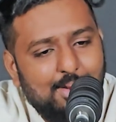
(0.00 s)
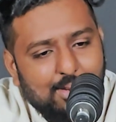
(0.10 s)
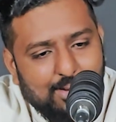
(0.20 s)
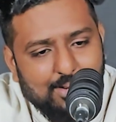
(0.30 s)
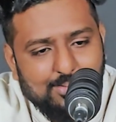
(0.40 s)

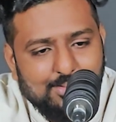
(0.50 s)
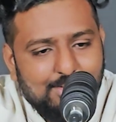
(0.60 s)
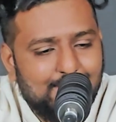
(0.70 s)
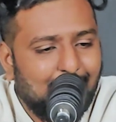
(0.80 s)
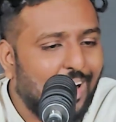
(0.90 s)
And
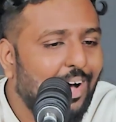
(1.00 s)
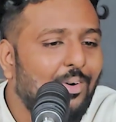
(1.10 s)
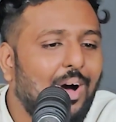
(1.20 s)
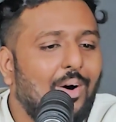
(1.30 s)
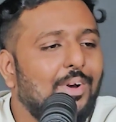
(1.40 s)

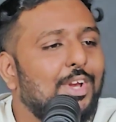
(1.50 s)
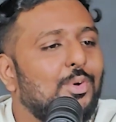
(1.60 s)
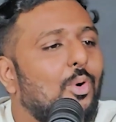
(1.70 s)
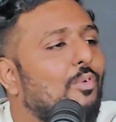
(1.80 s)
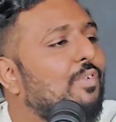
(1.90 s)
how did
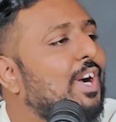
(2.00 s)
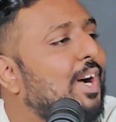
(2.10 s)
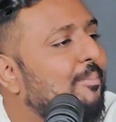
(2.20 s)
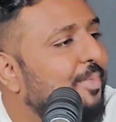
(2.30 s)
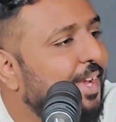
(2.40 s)
you
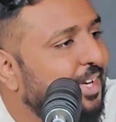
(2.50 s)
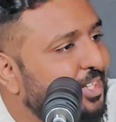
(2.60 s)
overcome that